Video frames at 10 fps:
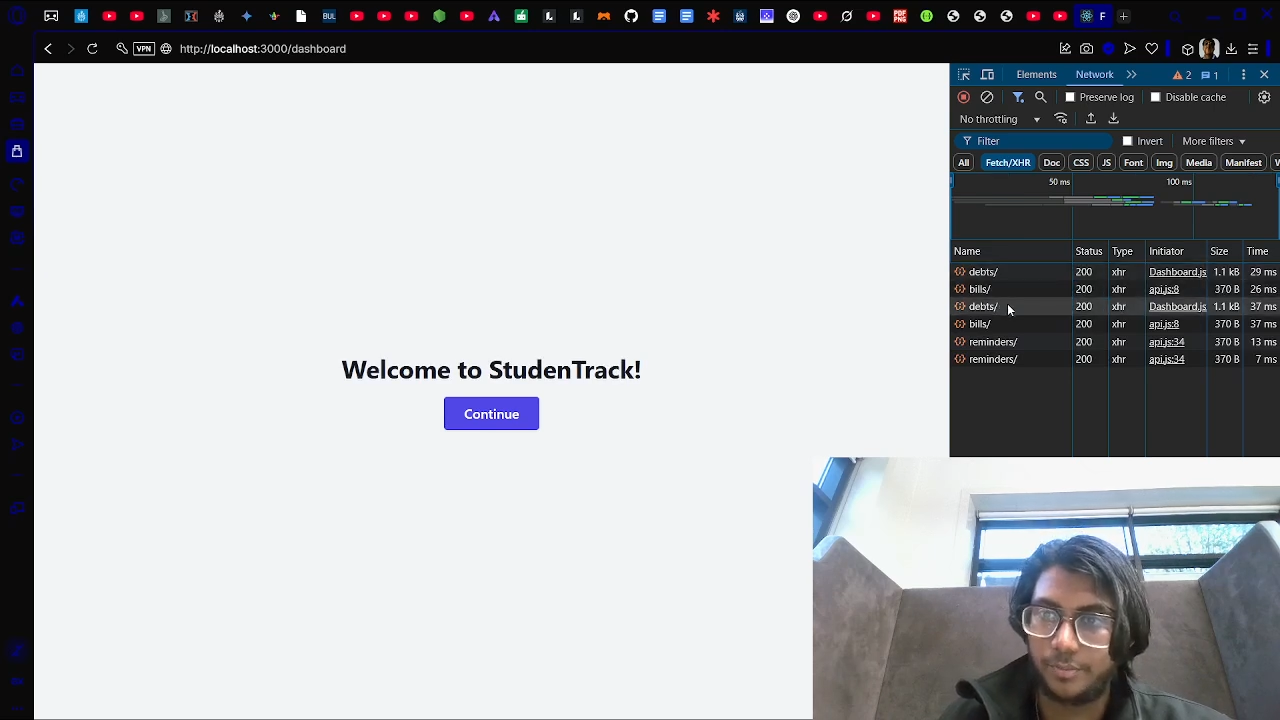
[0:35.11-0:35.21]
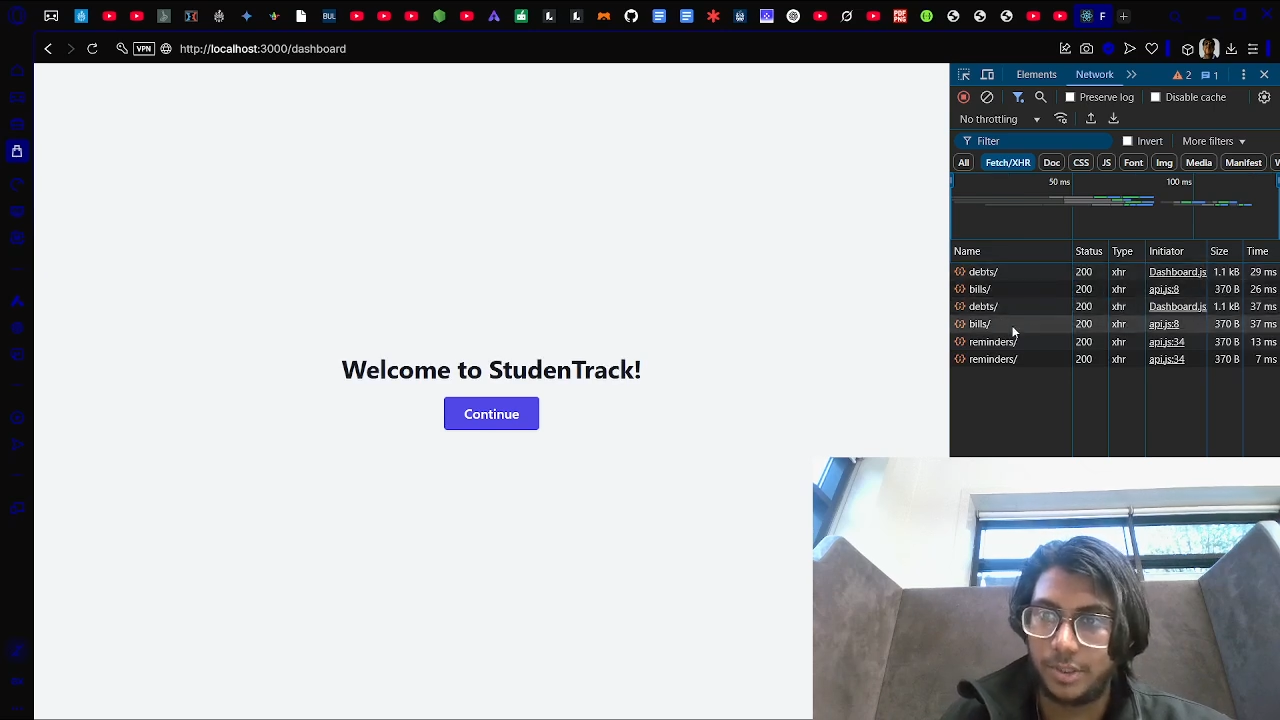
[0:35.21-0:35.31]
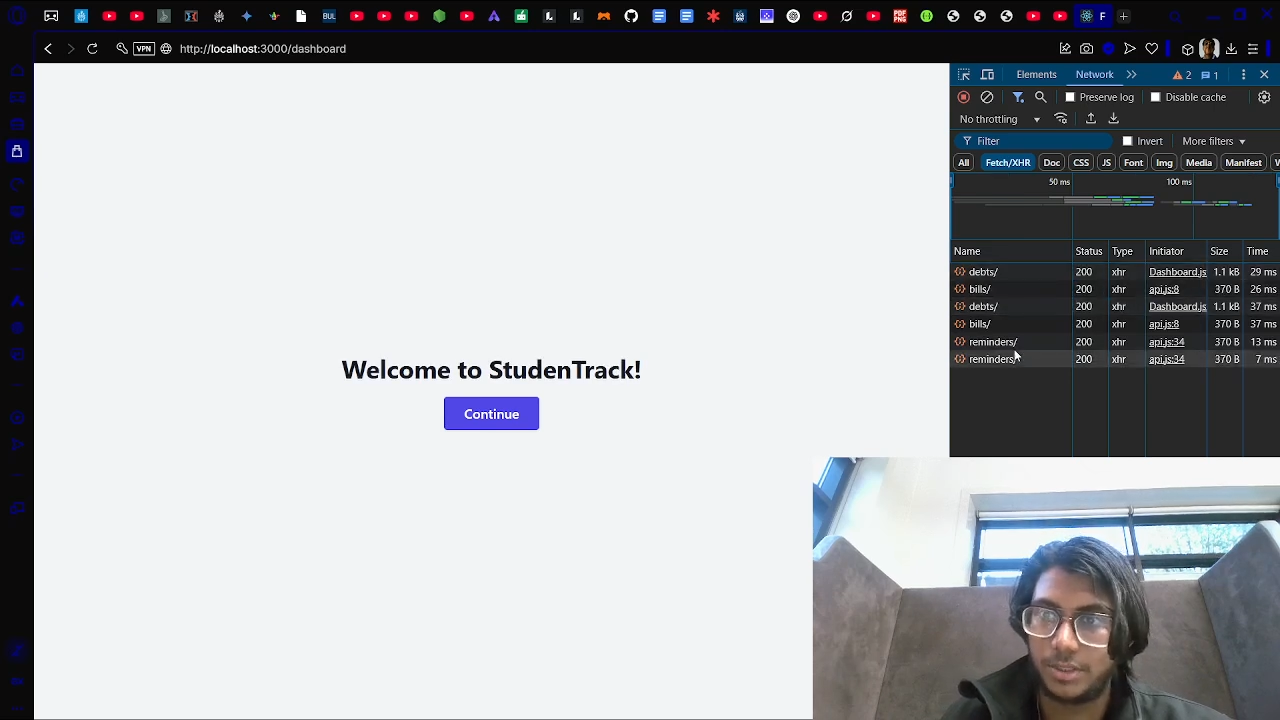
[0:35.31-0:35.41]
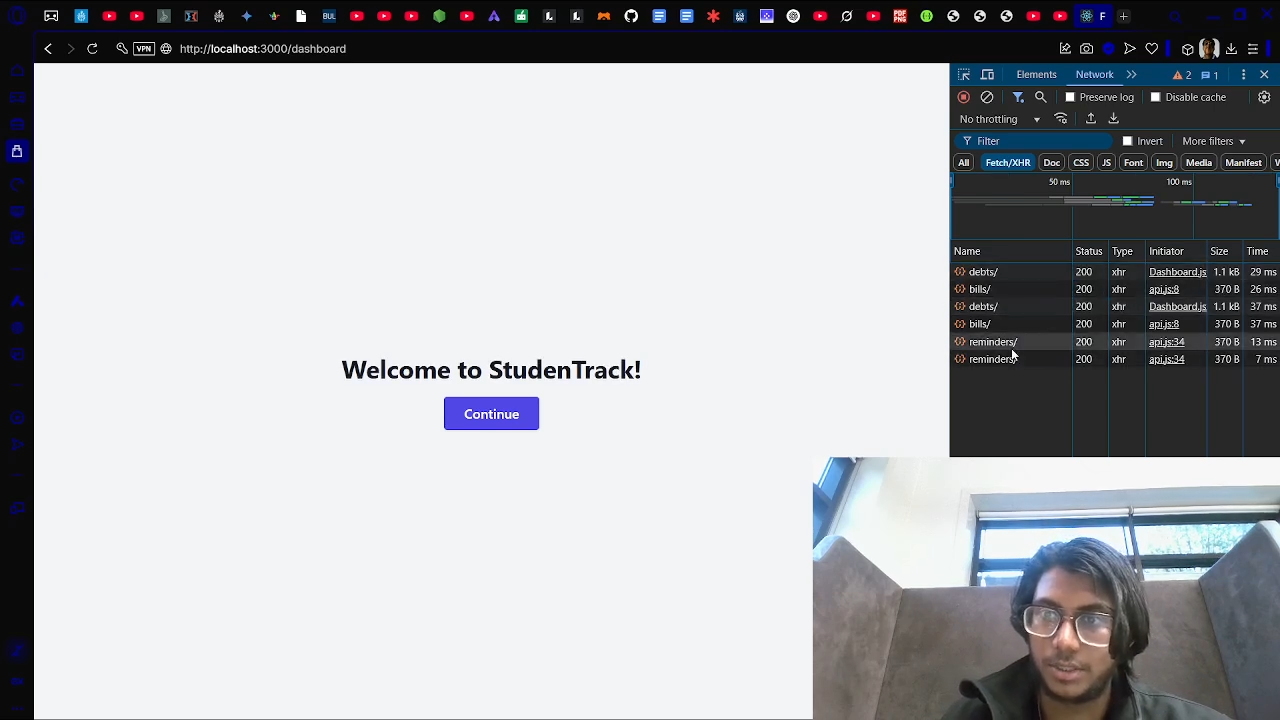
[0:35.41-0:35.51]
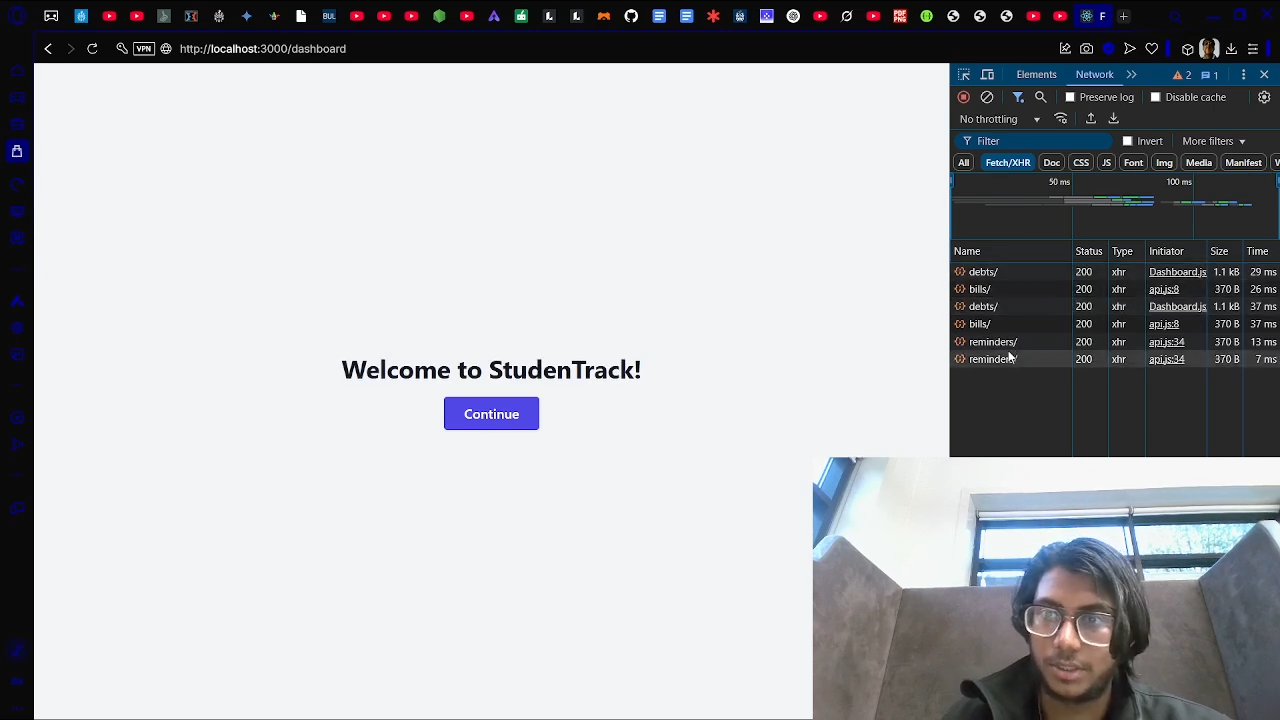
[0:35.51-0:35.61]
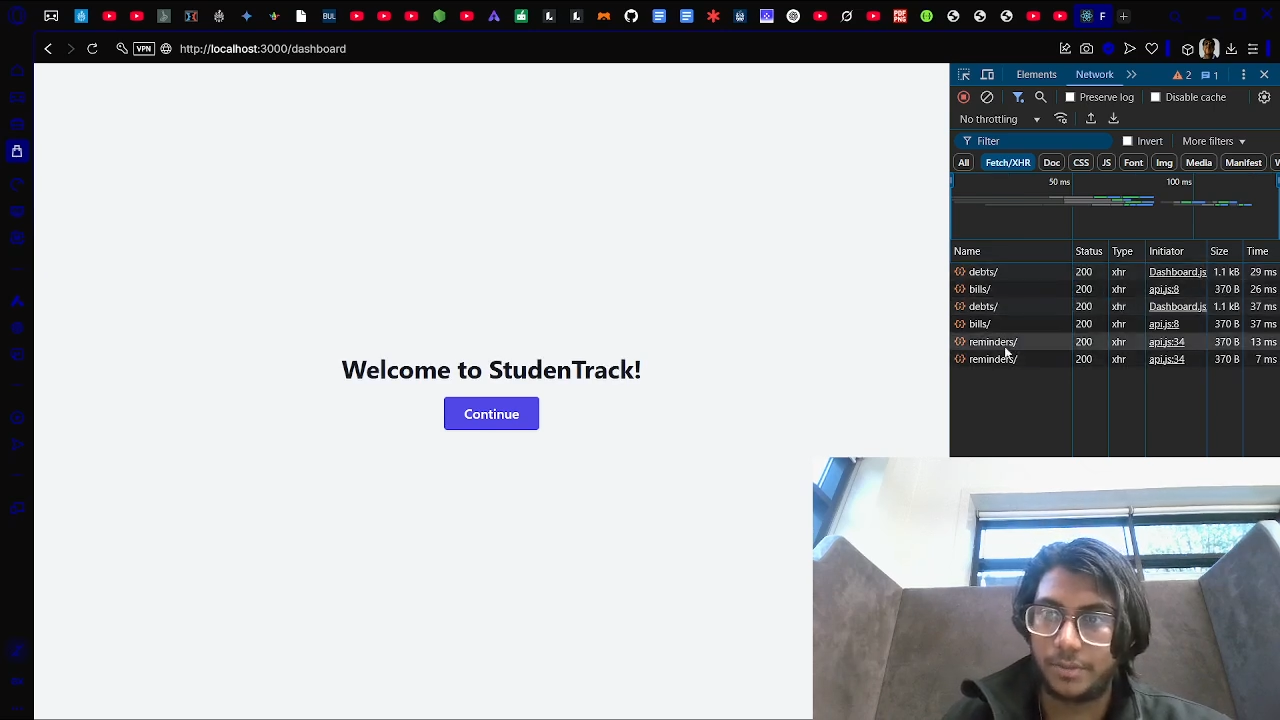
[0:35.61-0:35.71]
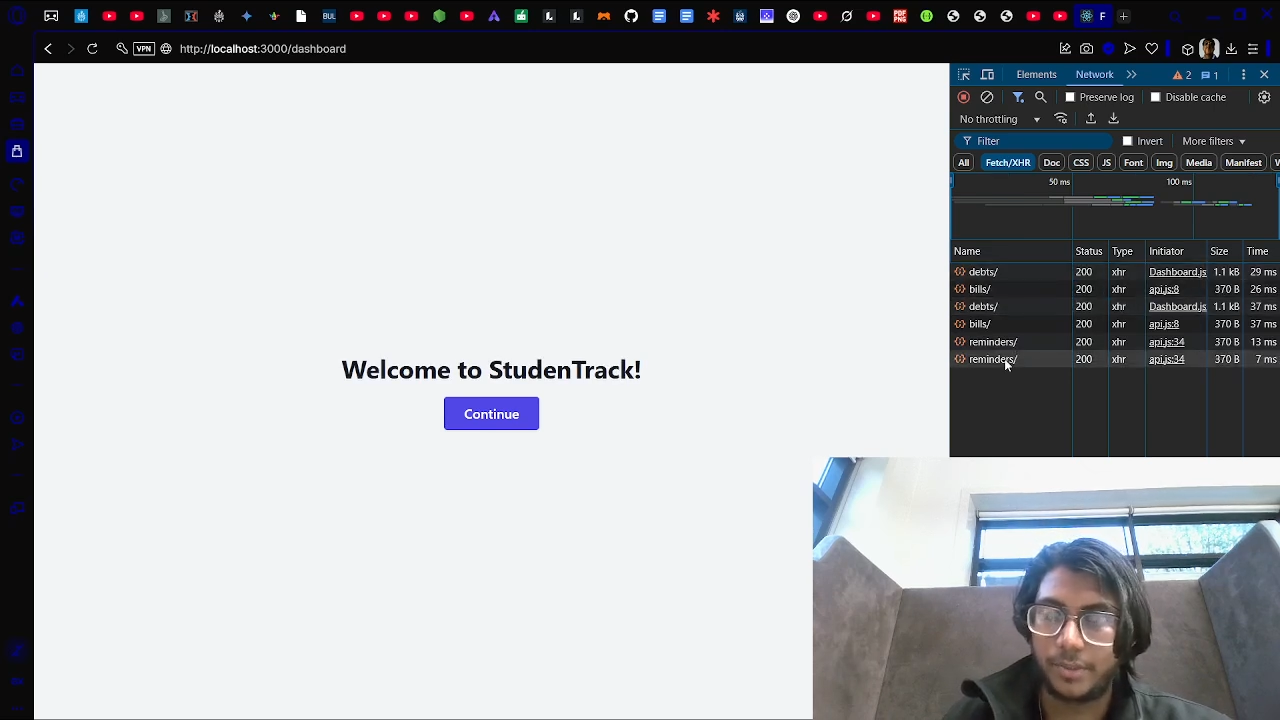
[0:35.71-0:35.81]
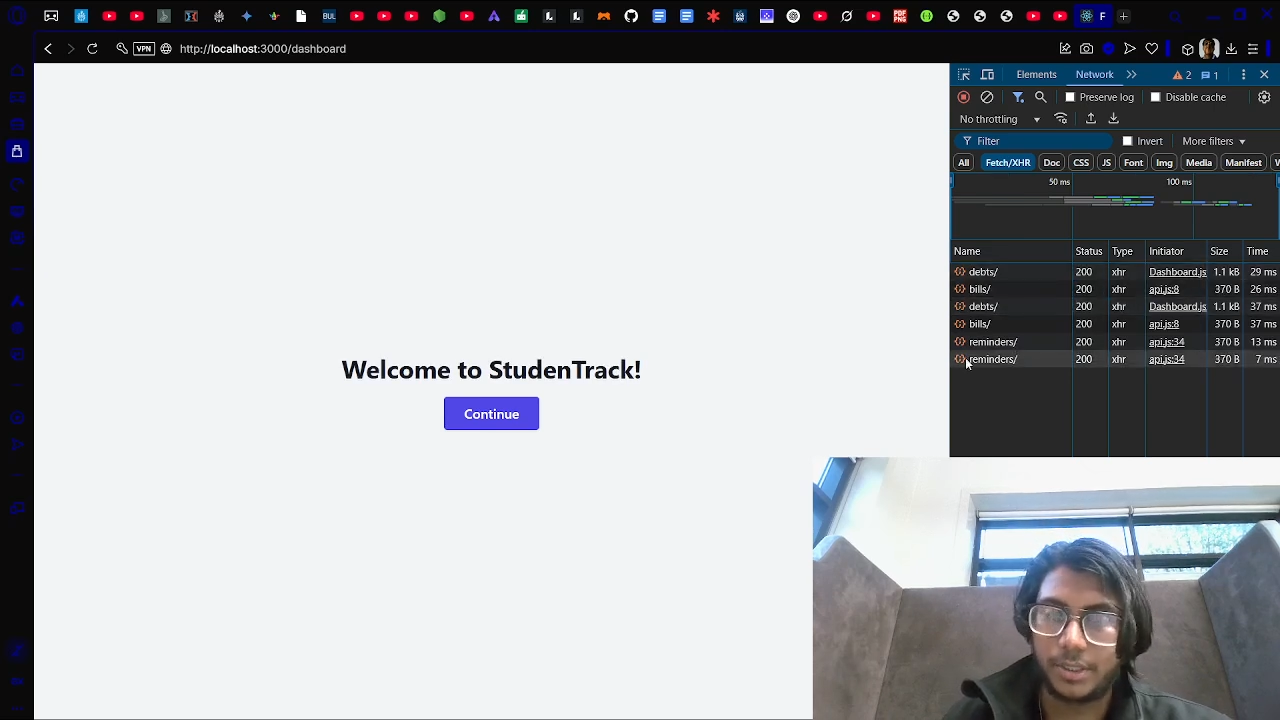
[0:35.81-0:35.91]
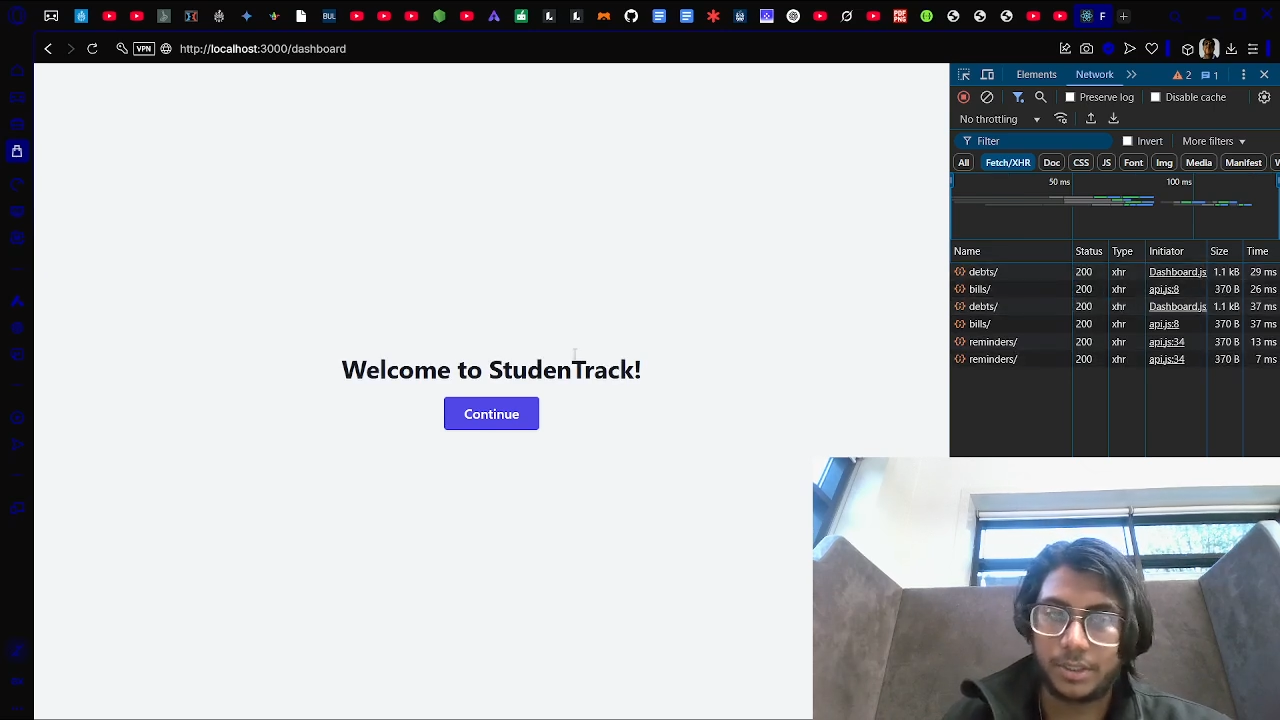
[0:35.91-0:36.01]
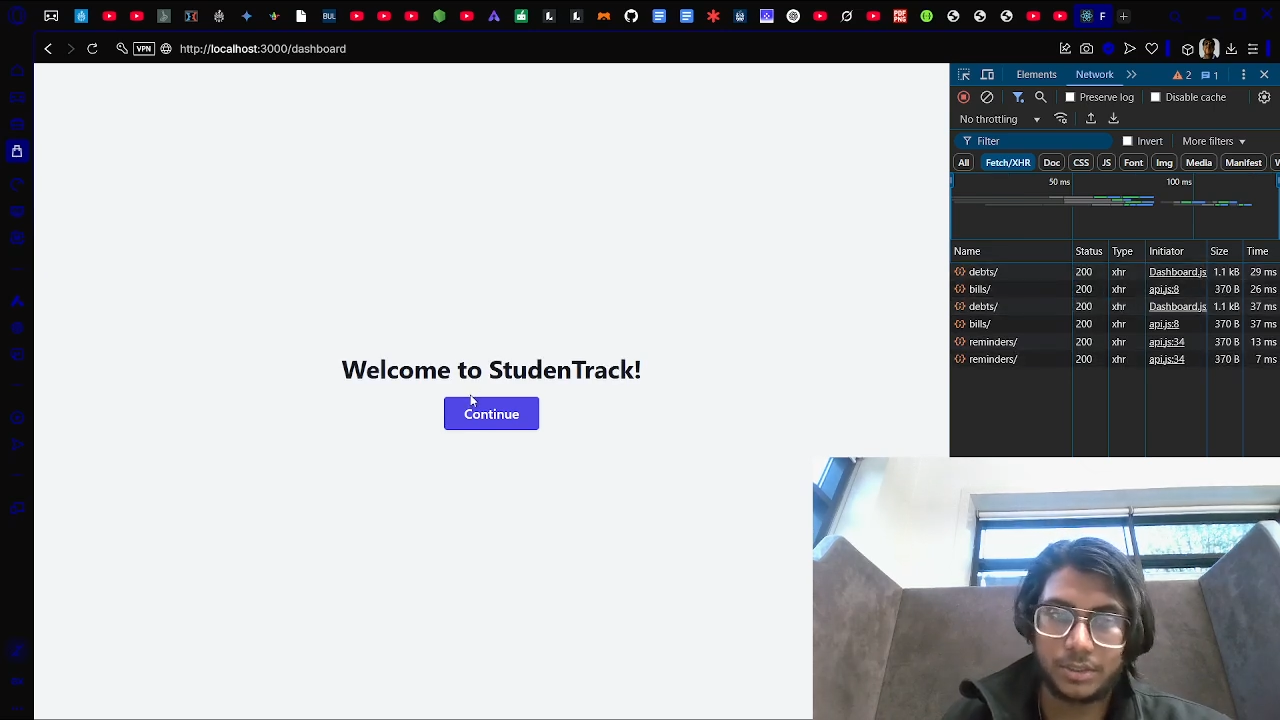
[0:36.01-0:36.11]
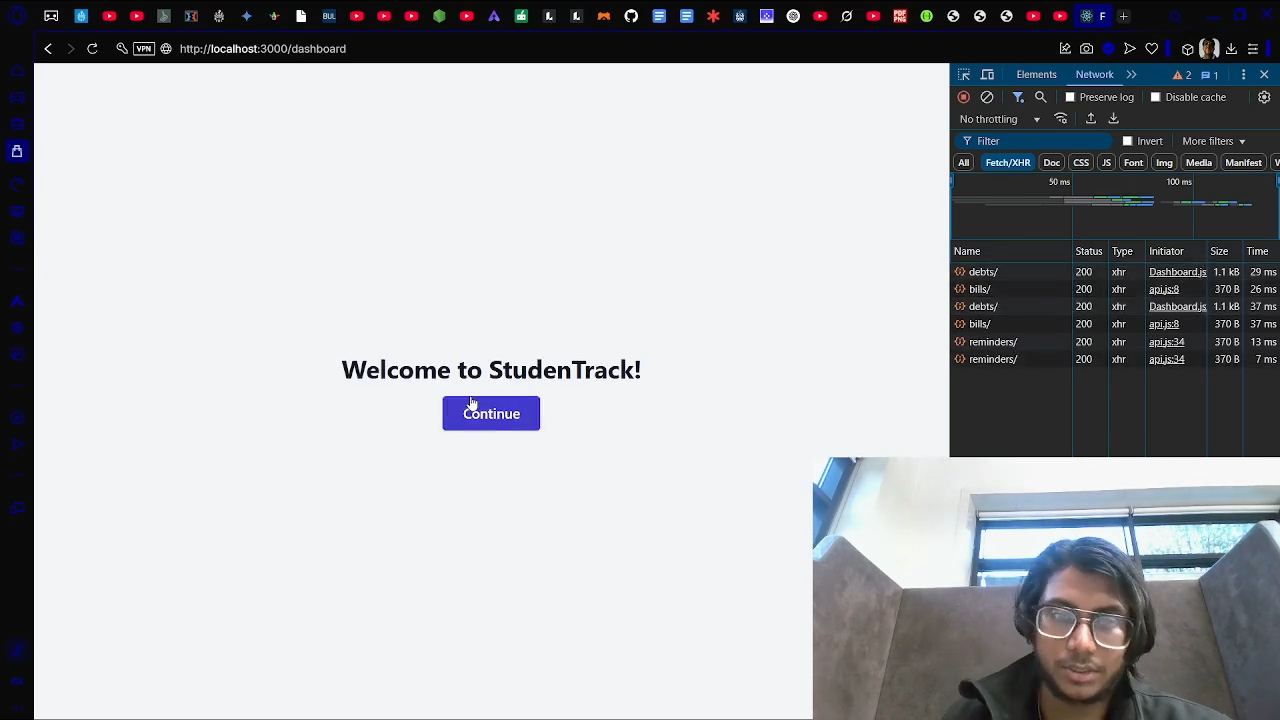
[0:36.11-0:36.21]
bills and reminders